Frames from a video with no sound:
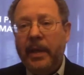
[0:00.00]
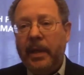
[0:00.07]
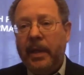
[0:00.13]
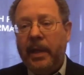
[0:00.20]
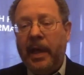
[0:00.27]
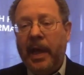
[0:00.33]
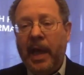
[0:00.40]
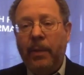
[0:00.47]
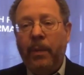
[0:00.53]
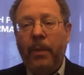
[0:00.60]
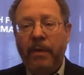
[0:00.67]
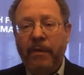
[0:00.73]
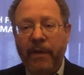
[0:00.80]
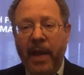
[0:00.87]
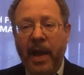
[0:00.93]
Uh, and what we
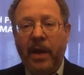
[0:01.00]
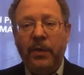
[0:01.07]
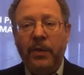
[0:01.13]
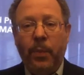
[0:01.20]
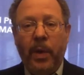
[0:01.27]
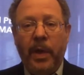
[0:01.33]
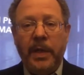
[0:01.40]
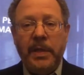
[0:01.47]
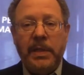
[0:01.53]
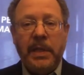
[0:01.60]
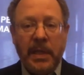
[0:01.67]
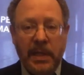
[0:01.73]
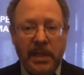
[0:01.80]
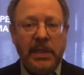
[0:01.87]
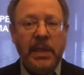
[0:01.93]
found was
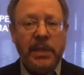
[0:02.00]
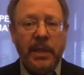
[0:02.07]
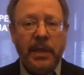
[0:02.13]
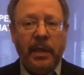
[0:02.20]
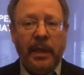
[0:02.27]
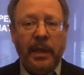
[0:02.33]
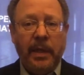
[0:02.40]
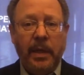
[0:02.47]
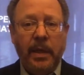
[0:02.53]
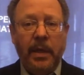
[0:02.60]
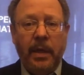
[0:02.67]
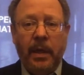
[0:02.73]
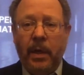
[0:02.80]
consistently uh,